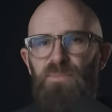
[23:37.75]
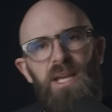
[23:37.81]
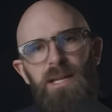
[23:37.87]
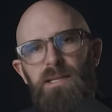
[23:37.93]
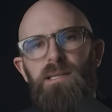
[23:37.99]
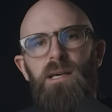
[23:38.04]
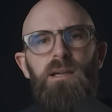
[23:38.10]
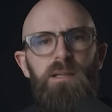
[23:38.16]

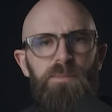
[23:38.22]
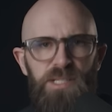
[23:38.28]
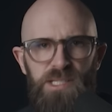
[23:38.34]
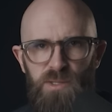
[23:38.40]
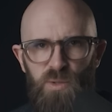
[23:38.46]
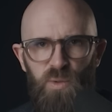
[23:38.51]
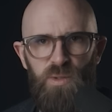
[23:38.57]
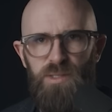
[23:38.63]
In Turkmen
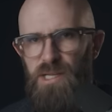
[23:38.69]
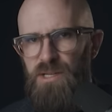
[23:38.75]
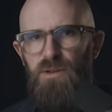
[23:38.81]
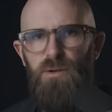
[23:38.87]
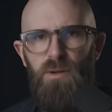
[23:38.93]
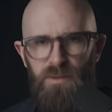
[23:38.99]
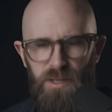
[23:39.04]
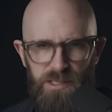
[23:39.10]
schools and
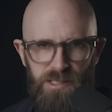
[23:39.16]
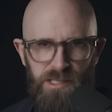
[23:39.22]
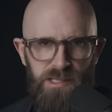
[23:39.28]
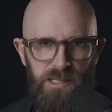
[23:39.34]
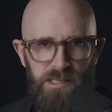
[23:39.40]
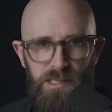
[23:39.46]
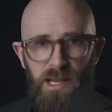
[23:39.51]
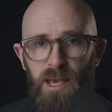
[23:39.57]

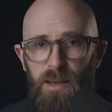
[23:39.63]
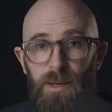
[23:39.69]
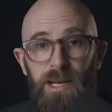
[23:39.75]
universities,